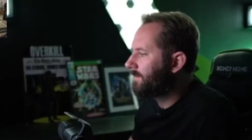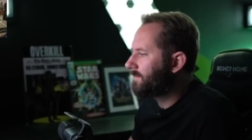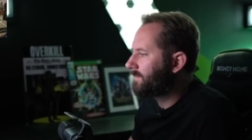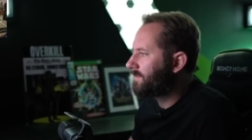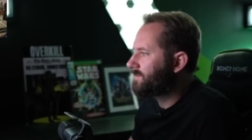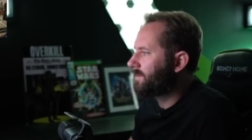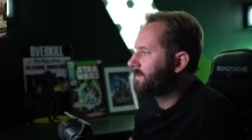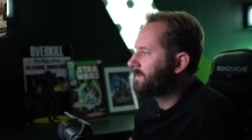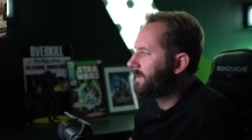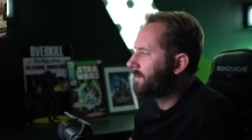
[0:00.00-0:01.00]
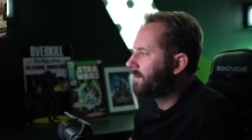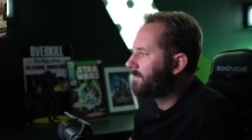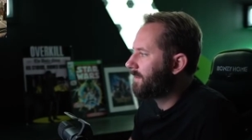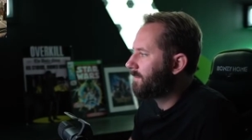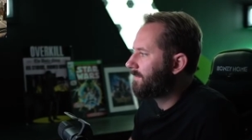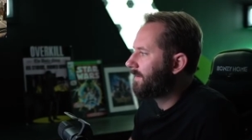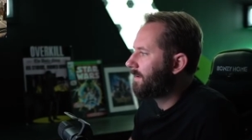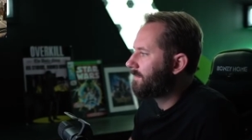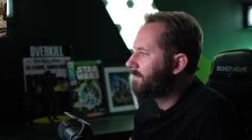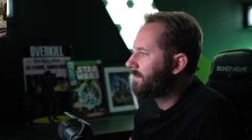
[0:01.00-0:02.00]
this was the circuit diagram that we
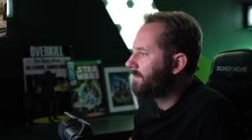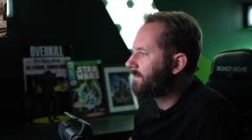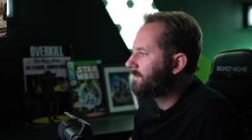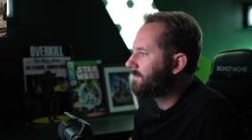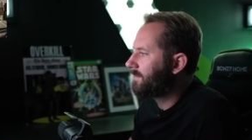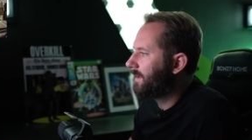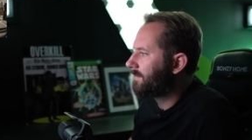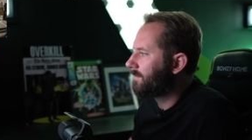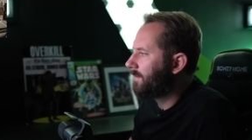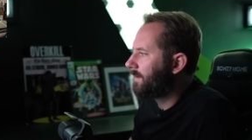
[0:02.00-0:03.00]
found in the desk,